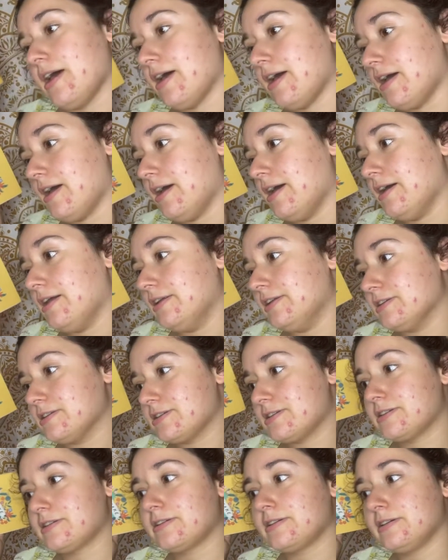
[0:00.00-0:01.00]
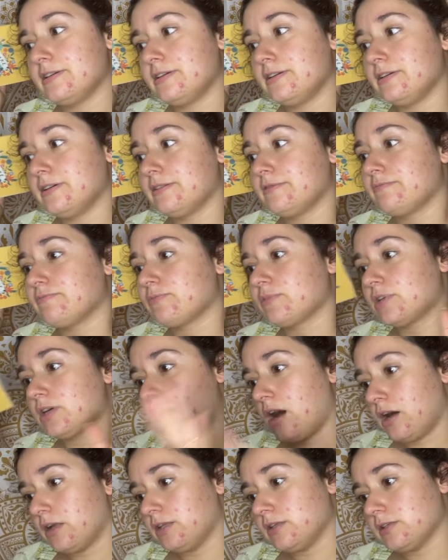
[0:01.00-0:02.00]
and
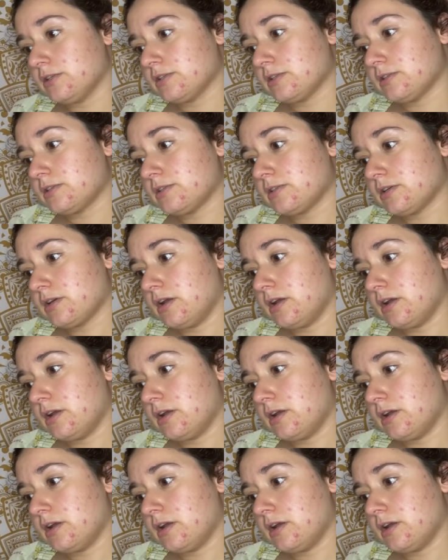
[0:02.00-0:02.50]
cotton's